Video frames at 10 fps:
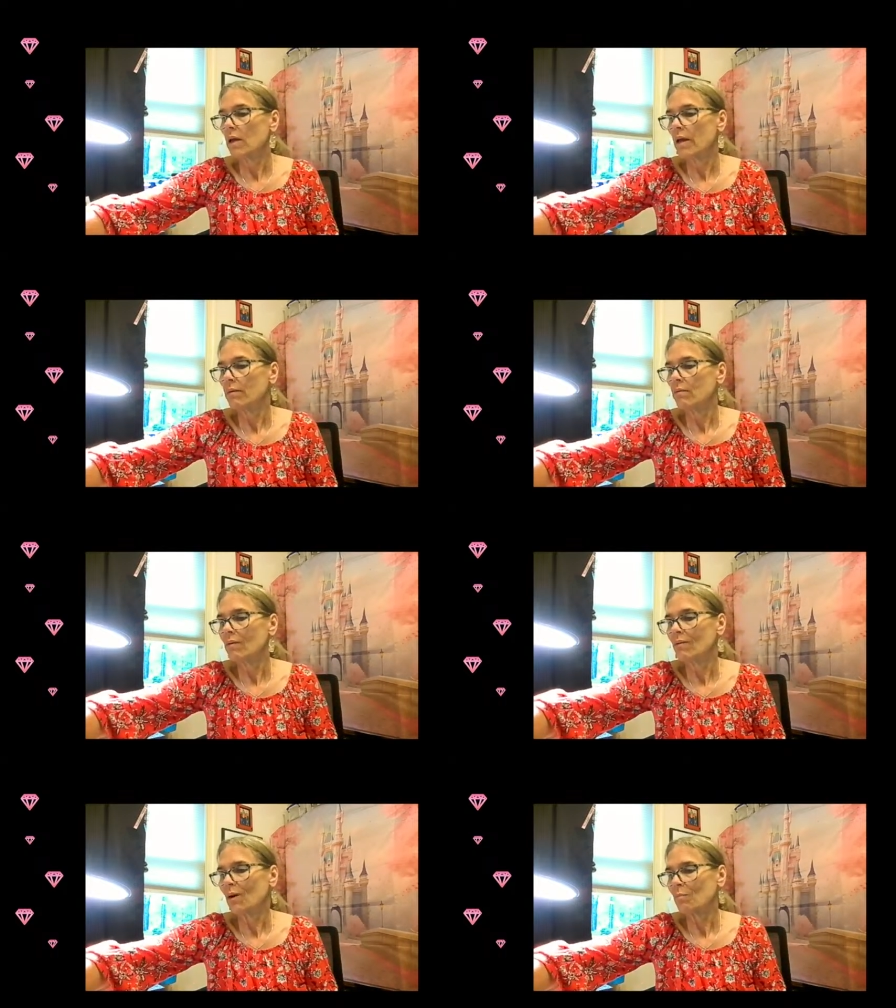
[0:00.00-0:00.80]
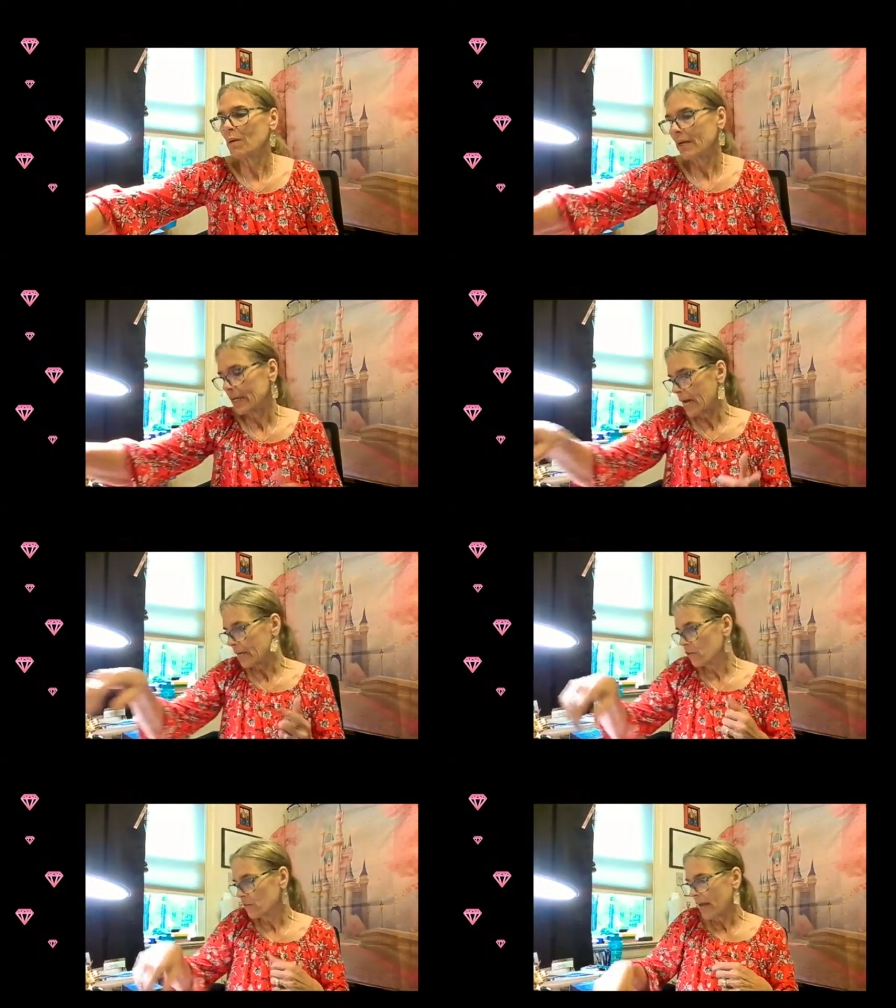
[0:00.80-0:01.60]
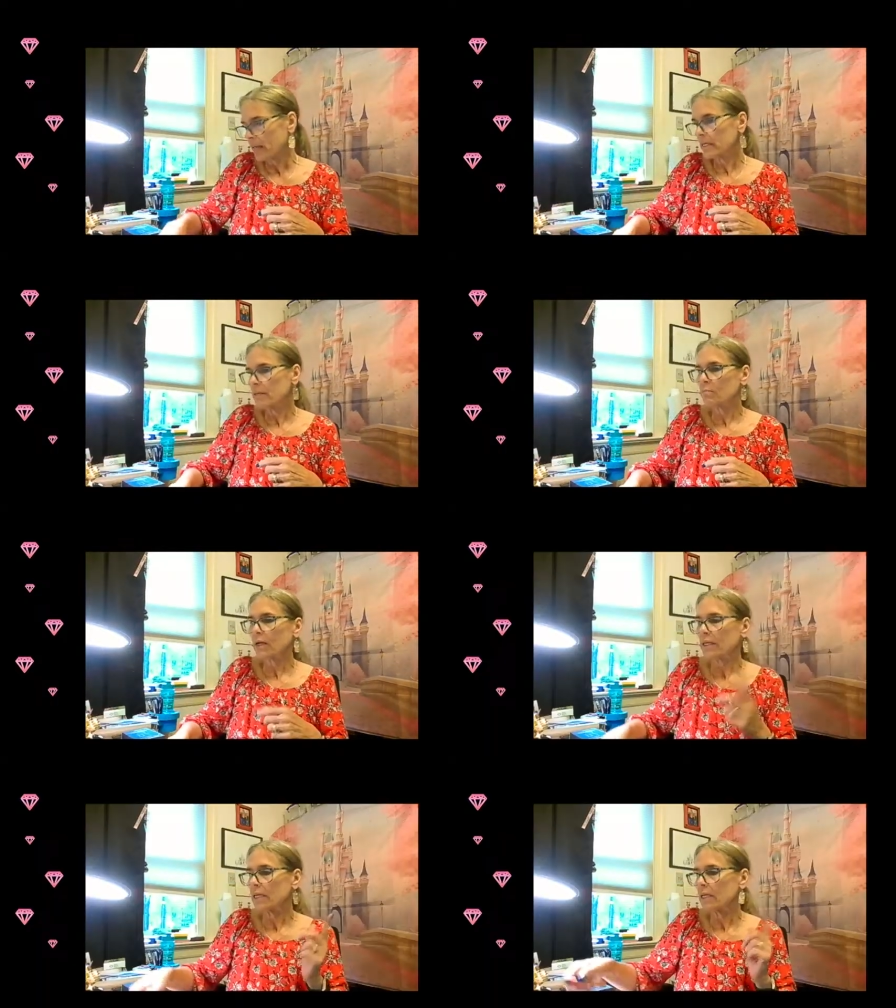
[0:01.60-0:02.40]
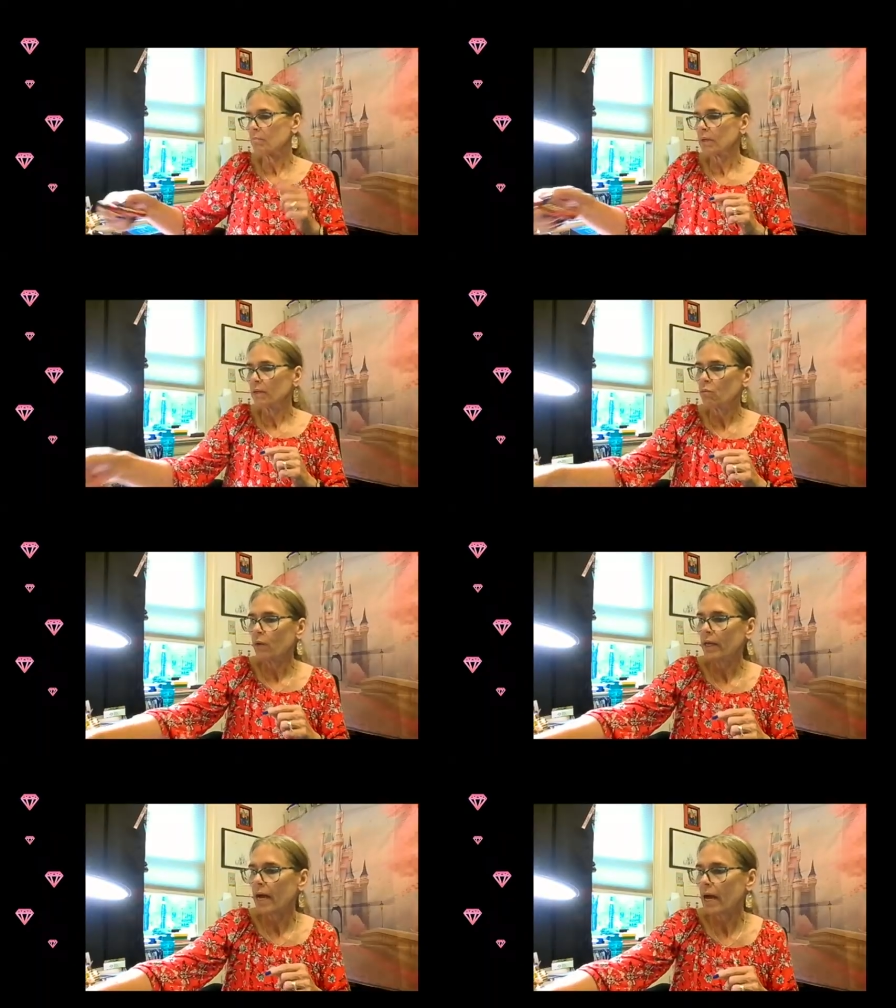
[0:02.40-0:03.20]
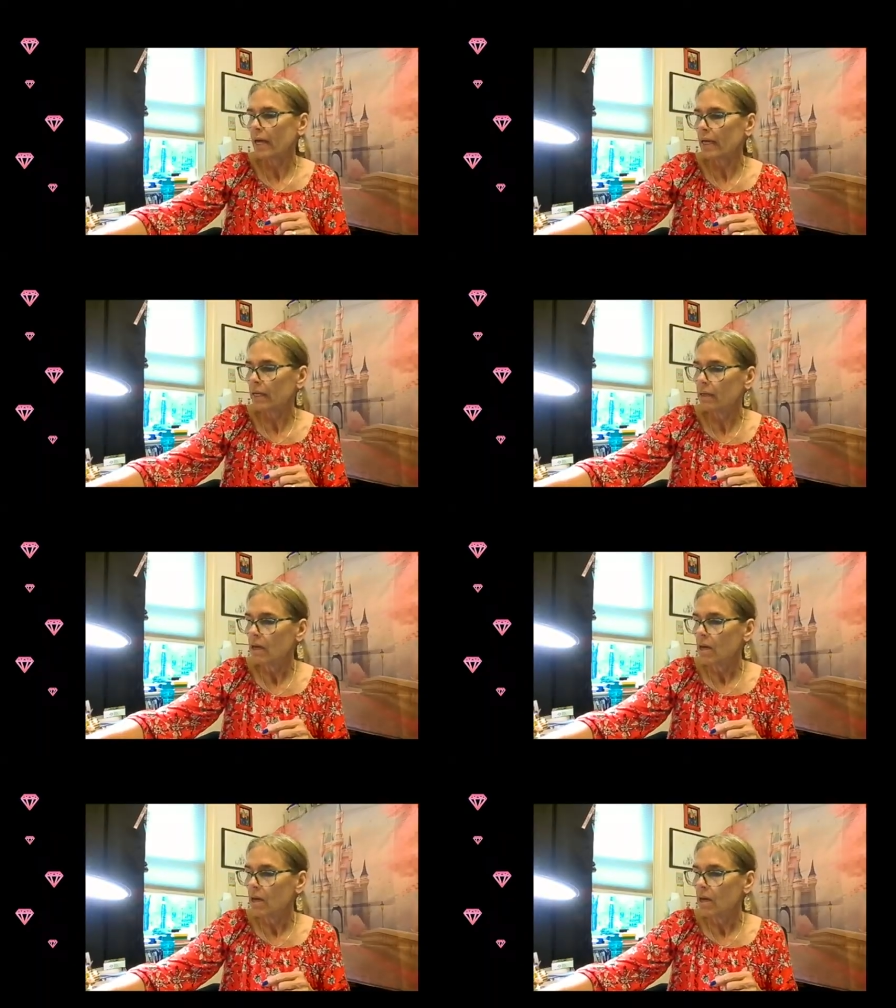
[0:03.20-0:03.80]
and well, putty. I use alien putty, but when I